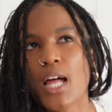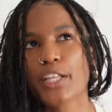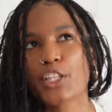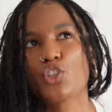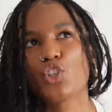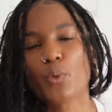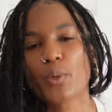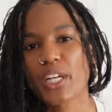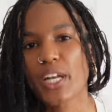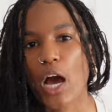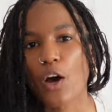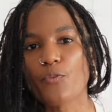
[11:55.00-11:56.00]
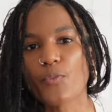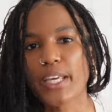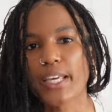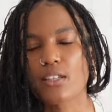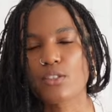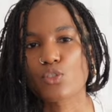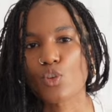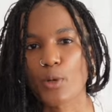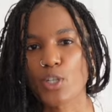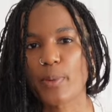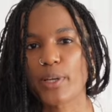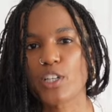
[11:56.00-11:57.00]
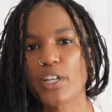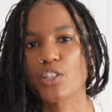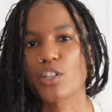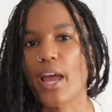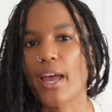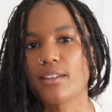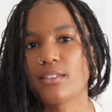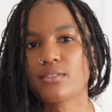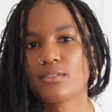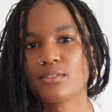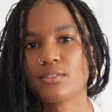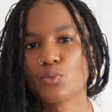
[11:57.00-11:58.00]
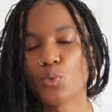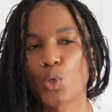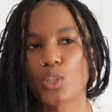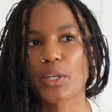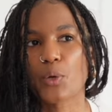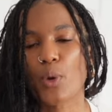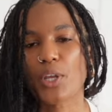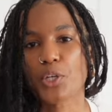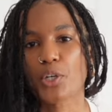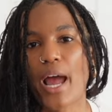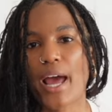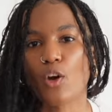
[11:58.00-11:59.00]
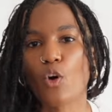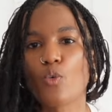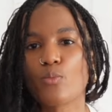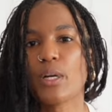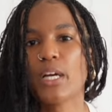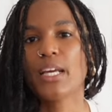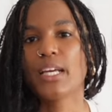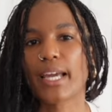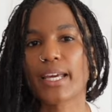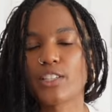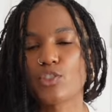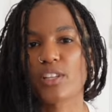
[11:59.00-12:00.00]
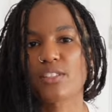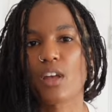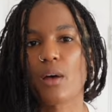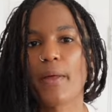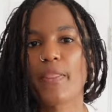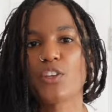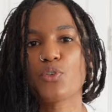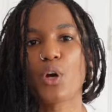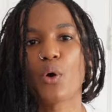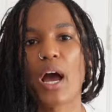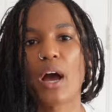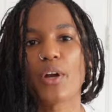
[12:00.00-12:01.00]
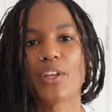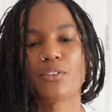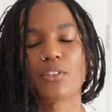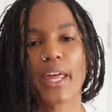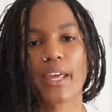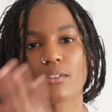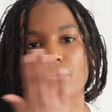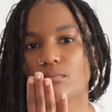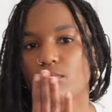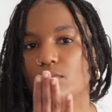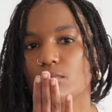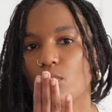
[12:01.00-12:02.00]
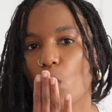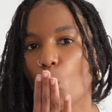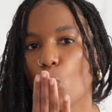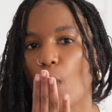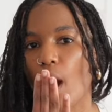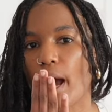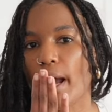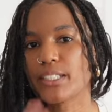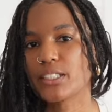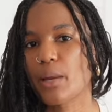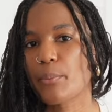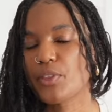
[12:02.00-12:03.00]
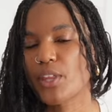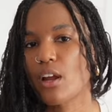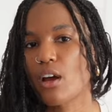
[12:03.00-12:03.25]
Like, you know when an outfit is so much better in your head, or like when you're at home getting dressed up and go out and you're like, why did I put that